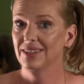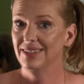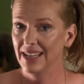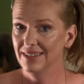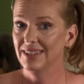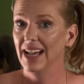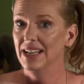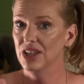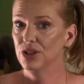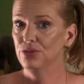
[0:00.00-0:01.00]
set aside
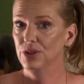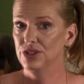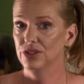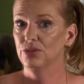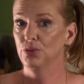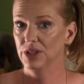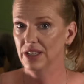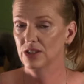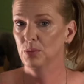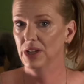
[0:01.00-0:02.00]
in their fridges for
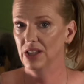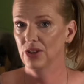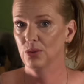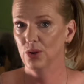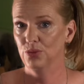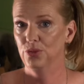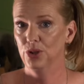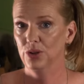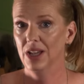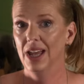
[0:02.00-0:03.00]
kids bringing their own food,